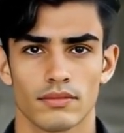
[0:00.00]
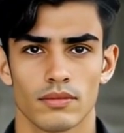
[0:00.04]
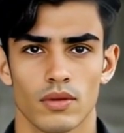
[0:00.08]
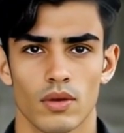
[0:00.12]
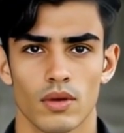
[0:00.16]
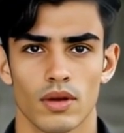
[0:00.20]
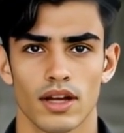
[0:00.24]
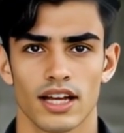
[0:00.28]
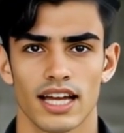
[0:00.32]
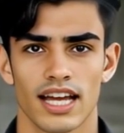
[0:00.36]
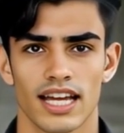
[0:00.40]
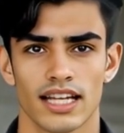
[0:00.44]

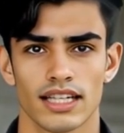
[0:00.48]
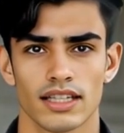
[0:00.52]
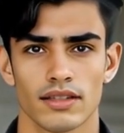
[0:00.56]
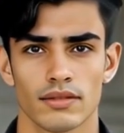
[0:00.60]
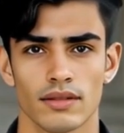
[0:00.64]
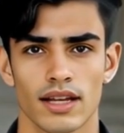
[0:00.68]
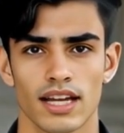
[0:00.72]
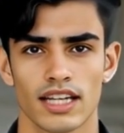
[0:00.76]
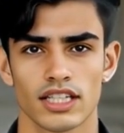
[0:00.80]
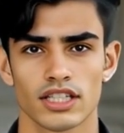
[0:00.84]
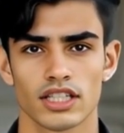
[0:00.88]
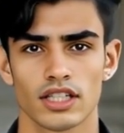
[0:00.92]

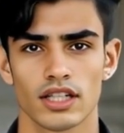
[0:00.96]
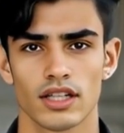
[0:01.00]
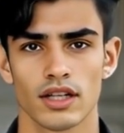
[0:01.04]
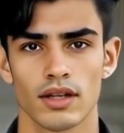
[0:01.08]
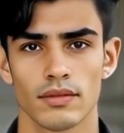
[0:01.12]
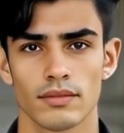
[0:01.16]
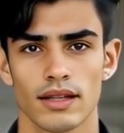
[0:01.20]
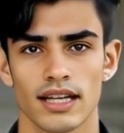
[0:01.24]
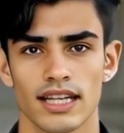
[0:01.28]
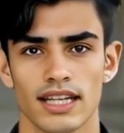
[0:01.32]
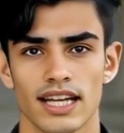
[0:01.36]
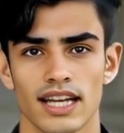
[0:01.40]
Created by
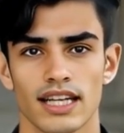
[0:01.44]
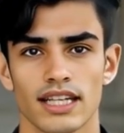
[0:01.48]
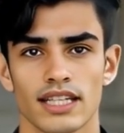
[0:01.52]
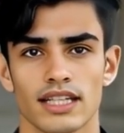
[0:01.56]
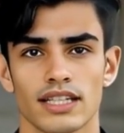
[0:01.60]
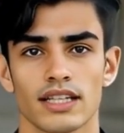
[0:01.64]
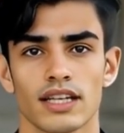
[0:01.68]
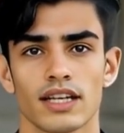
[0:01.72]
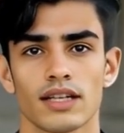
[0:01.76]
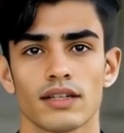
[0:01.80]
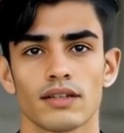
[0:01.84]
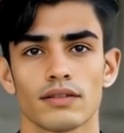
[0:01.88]
Jeremy
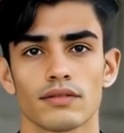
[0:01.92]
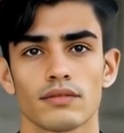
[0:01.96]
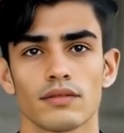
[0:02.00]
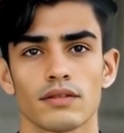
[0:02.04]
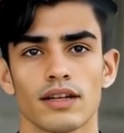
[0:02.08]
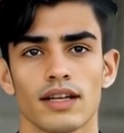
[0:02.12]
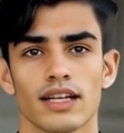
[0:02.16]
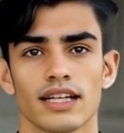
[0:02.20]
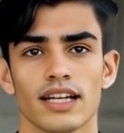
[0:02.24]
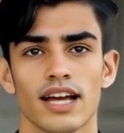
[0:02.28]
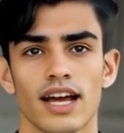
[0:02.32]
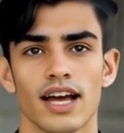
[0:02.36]
Kennedy,
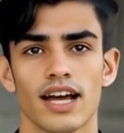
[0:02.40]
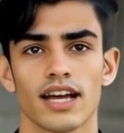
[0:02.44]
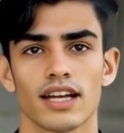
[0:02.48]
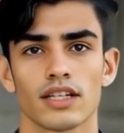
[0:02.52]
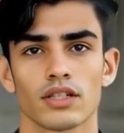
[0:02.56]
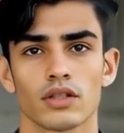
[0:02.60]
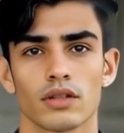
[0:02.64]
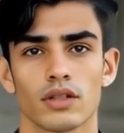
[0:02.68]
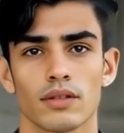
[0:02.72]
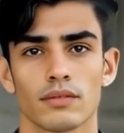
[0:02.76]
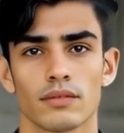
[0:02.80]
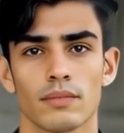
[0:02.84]
a guy
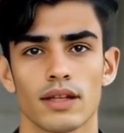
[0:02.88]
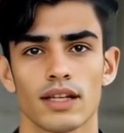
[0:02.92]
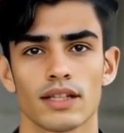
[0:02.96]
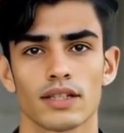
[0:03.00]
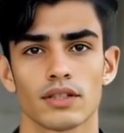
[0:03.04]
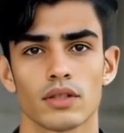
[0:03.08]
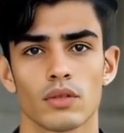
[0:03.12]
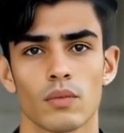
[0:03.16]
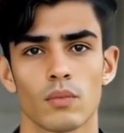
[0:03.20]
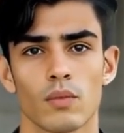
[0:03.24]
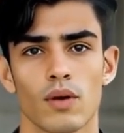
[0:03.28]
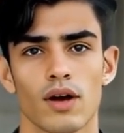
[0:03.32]
who's
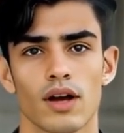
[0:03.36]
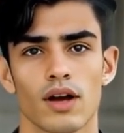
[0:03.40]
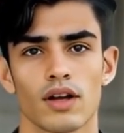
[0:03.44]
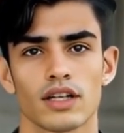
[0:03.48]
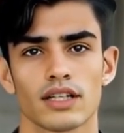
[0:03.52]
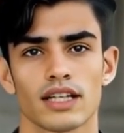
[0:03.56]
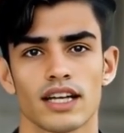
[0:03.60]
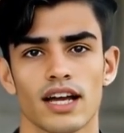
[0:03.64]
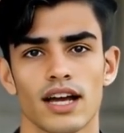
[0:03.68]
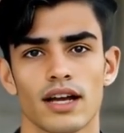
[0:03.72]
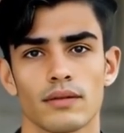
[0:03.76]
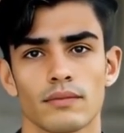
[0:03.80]
been through all
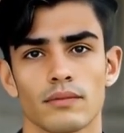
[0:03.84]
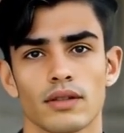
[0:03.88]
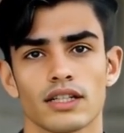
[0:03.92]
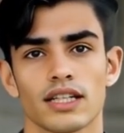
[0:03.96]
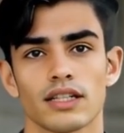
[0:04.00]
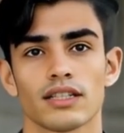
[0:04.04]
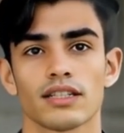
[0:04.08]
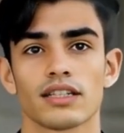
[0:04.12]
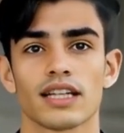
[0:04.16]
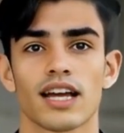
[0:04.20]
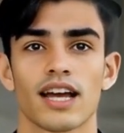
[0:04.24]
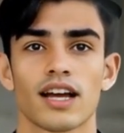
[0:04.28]
the ups
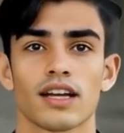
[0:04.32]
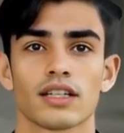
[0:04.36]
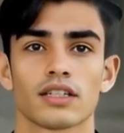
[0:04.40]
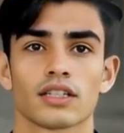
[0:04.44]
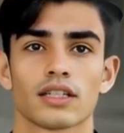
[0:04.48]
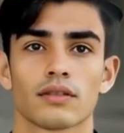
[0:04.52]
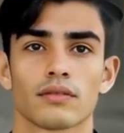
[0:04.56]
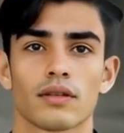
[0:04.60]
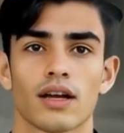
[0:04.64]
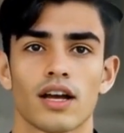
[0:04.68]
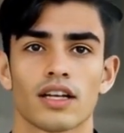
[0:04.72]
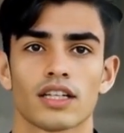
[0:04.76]
and
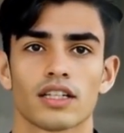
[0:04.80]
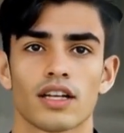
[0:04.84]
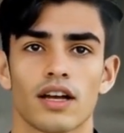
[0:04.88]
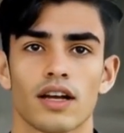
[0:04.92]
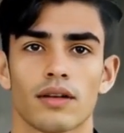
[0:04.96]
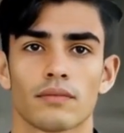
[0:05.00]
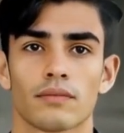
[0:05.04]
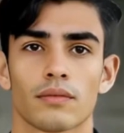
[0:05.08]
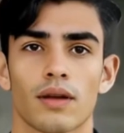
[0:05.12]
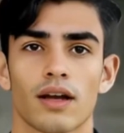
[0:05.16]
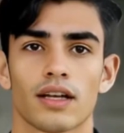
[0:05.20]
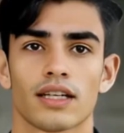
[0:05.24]
downs of
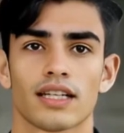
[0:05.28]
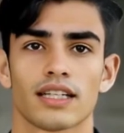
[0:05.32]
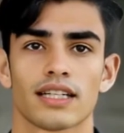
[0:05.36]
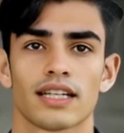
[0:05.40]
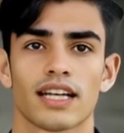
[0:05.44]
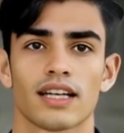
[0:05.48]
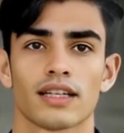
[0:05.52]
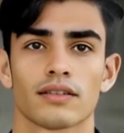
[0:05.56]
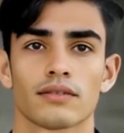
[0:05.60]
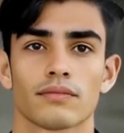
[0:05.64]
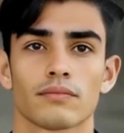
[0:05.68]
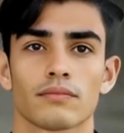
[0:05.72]
online
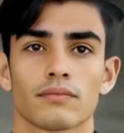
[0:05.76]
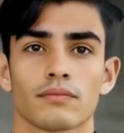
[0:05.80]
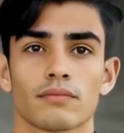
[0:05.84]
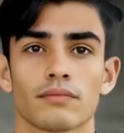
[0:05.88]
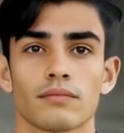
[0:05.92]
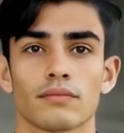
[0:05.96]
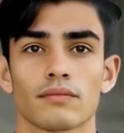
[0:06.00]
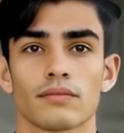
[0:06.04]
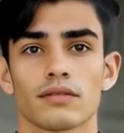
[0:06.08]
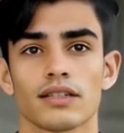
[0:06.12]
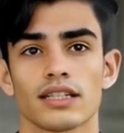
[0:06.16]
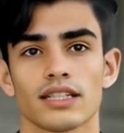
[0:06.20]
marketing,
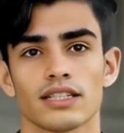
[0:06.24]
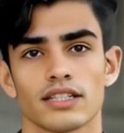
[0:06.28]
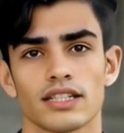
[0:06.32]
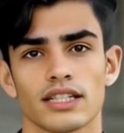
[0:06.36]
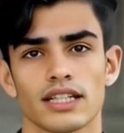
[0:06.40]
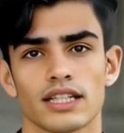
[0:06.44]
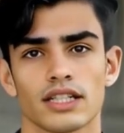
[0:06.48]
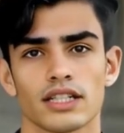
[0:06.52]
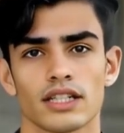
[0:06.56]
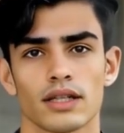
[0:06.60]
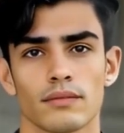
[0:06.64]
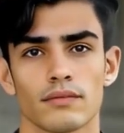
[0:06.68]
this
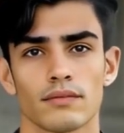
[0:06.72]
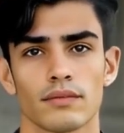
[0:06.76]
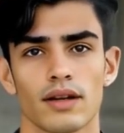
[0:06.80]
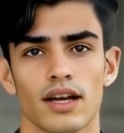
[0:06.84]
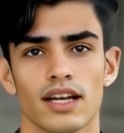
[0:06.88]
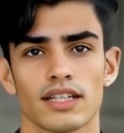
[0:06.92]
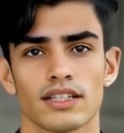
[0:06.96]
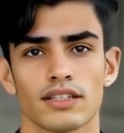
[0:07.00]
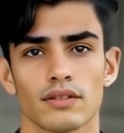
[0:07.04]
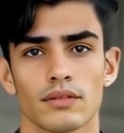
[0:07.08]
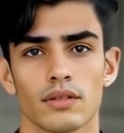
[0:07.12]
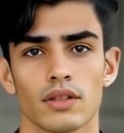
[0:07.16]
system
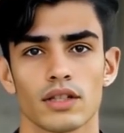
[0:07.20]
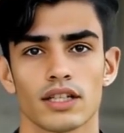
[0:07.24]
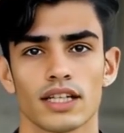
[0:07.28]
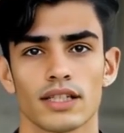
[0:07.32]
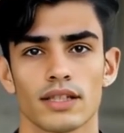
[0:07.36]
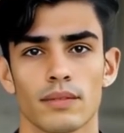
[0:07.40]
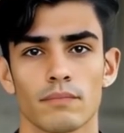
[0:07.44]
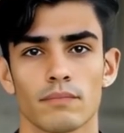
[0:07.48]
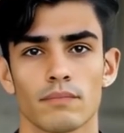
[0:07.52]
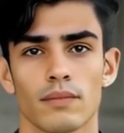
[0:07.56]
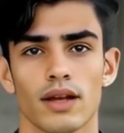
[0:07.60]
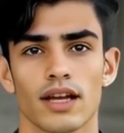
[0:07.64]
cuts through the
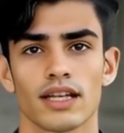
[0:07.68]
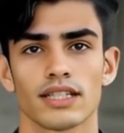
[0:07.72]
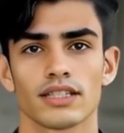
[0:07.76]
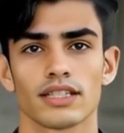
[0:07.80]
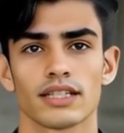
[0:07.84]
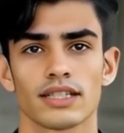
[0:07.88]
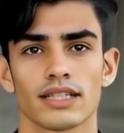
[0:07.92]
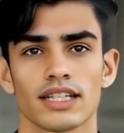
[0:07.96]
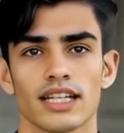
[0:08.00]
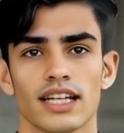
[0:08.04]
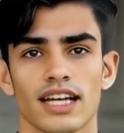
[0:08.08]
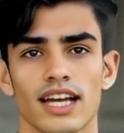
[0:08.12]

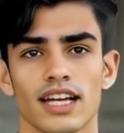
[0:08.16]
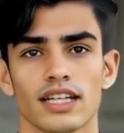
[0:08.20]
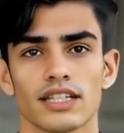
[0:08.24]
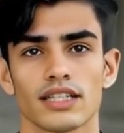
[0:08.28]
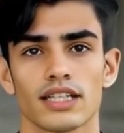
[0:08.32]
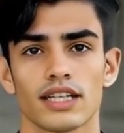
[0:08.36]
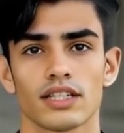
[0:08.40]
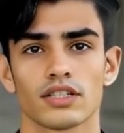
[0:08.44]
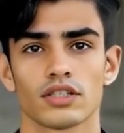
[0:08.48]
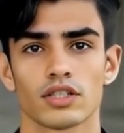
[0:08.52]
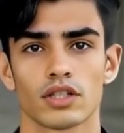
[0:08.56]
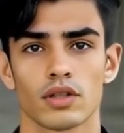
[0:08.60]
complexity
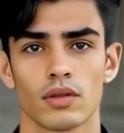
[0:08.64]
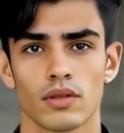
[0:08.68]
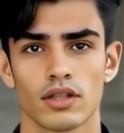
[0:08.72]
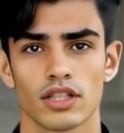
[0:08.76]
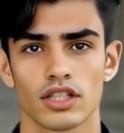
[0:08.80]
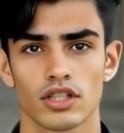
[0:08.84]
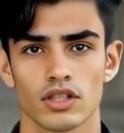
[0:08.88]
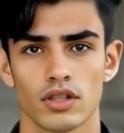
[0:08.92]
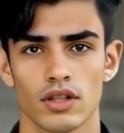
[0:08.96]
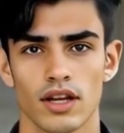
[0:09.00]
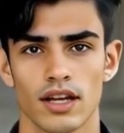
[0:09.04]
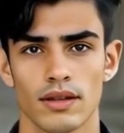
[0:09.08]
and gives you a
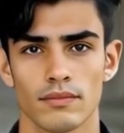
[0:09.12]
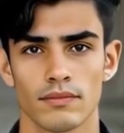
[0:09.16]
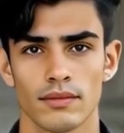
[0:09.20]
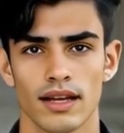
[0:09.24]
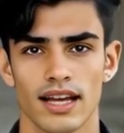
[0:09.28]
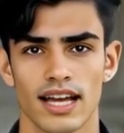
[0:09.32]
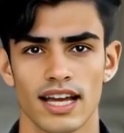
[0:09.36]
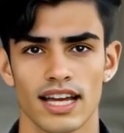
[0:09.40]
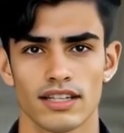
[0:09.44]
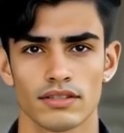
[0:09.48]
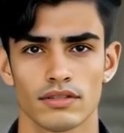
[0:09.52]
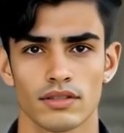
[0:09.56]
straight
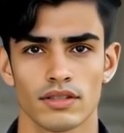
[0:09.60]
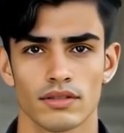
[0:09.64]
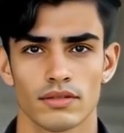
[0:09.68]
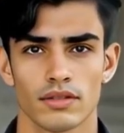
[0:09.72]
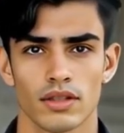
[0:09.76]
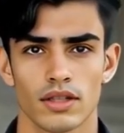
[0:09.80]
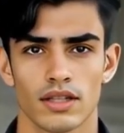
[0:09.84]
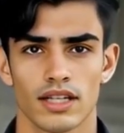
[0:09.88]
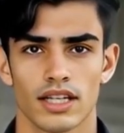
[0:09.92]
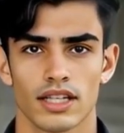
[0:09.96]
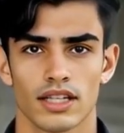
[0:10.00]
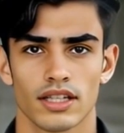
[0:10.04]
path to
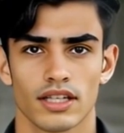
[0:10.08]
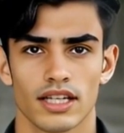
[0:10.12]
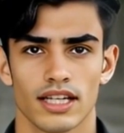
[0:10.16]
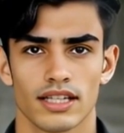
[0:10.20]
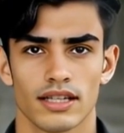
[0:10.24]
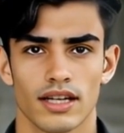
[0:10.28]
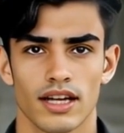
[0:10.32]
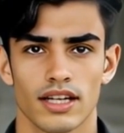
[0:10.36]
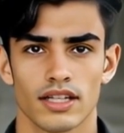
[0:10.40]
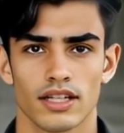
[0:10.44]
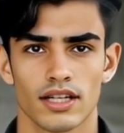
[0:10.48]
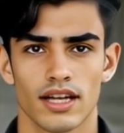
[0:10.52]
filling your
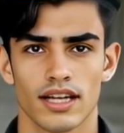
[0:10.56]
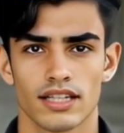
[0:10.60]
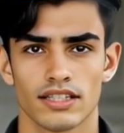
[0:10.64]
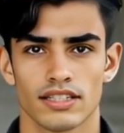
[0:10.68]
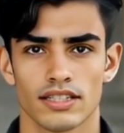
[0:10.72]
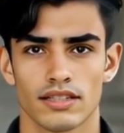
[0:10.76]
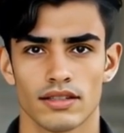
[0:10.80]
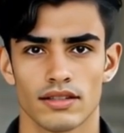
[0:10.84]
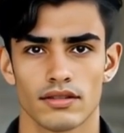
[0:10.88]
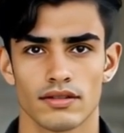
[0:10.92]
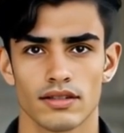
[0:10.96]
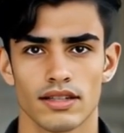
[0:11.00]
email
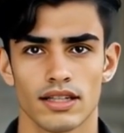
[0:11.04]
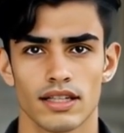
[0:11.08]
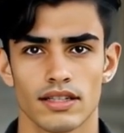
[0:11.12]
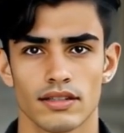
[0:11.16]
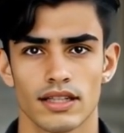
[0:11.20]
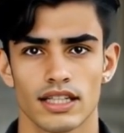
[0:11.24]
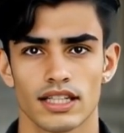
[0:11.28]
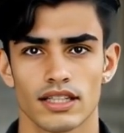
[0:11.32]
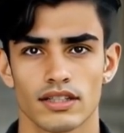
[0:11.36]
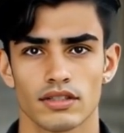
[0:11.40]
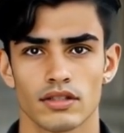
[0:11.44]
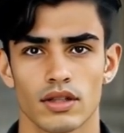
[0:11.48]
list,
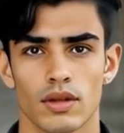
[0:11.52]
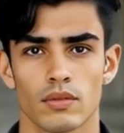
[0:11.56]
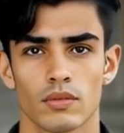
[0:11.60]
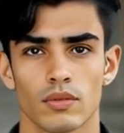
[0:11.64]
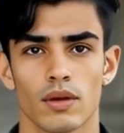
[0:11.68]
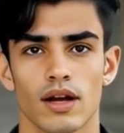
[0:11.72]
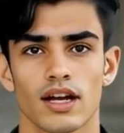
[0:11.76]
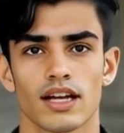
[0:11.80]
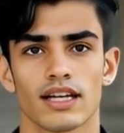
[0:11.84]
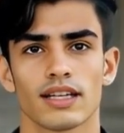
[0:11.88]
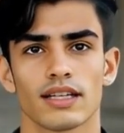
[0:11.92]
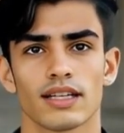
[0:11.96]
even if you're
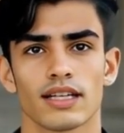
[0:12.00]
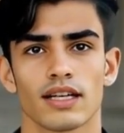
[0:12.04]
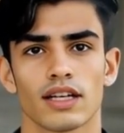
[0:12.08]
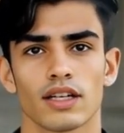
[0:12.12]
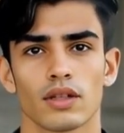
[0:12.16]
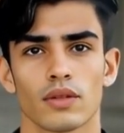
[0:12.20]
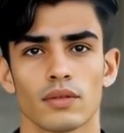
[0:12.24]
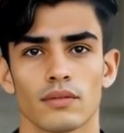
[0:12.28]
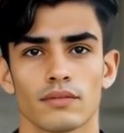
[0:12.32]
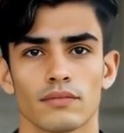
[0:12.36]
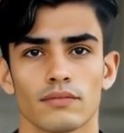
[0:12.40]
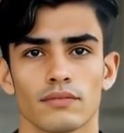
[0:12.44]
brand
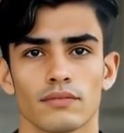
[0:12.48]
new.